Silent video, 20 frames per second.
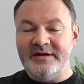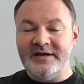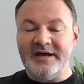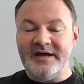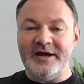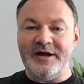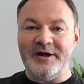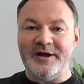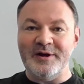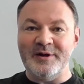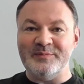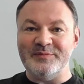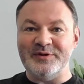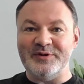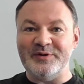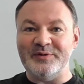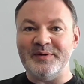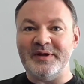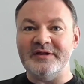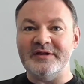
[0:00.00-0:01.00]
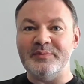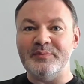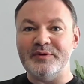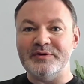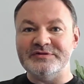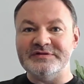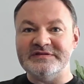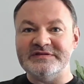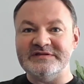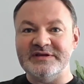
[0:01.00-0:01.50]
an
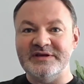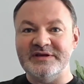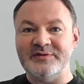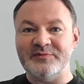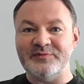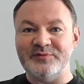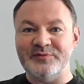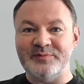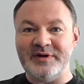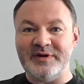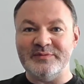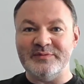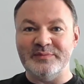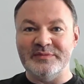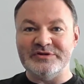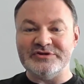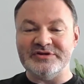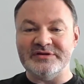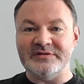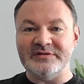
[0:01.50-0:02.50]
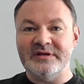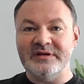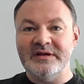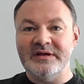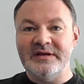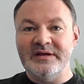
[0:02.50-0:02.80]
emergency room admission,